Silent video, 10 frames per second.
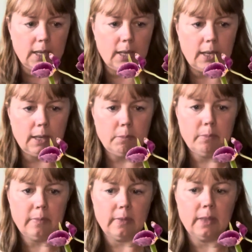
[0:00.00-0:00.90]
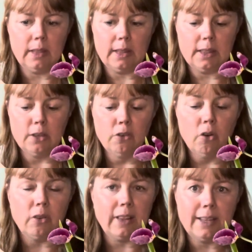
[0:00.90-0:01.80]
They're
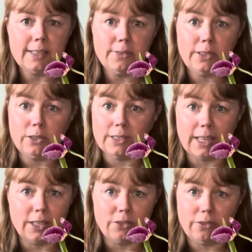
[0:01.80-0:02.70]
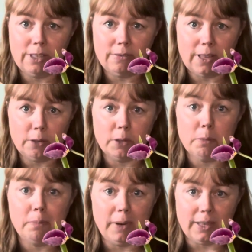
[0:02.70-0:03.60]
not that difficult to get to reflower,
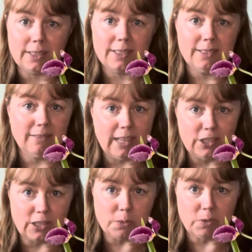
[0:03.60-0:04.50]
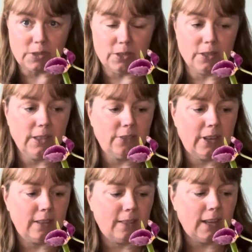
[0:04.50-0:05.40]
but I just wasn't doing the
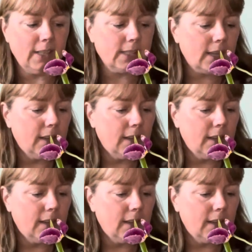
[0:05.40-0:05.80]
right things.